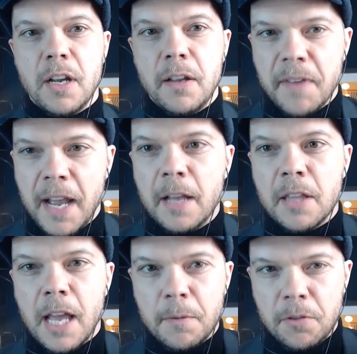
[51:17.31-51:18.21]
Of
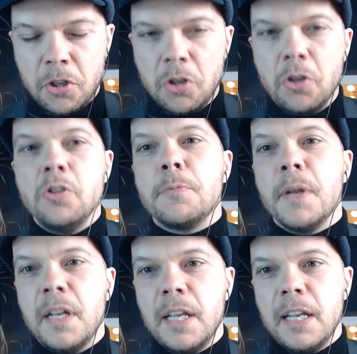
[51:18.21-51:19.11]
that huge
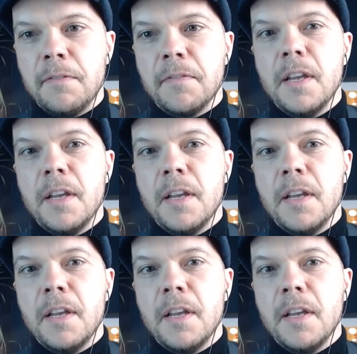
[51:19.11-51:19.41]
belief,